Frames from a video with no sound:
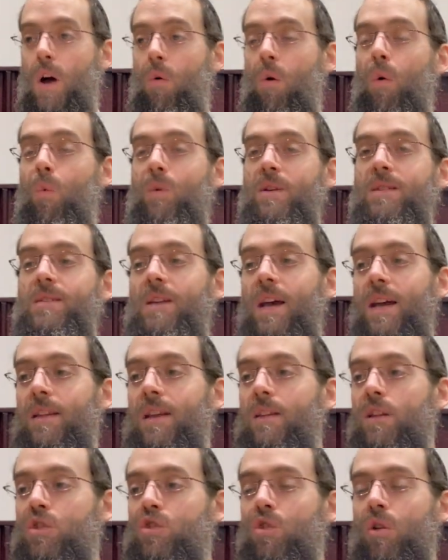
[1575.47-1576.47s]
when we say
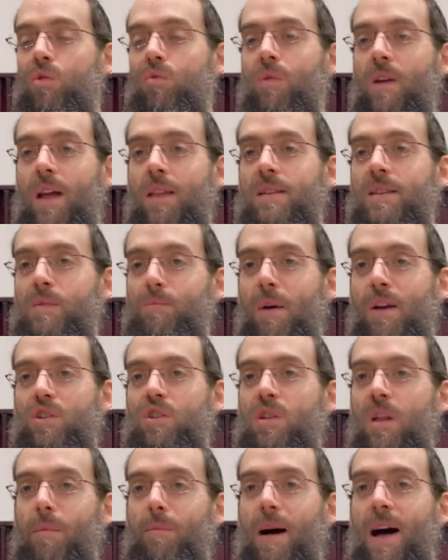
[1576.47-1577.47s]
that the children get a
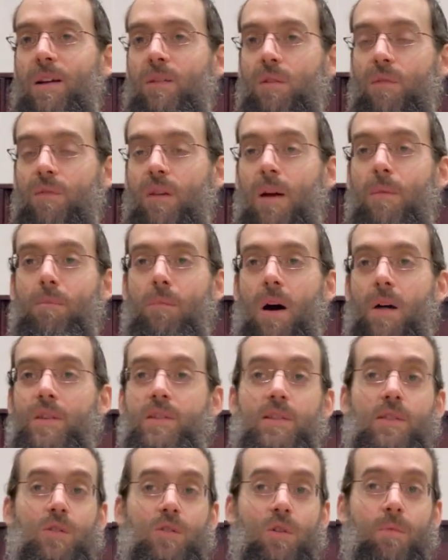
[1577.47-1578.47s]
special amount of their
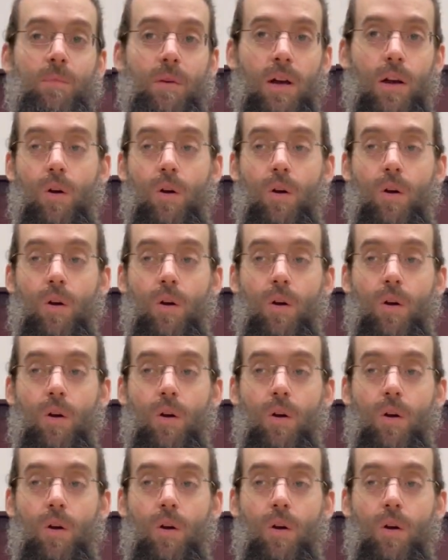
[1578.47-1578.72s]
mother's ksuba.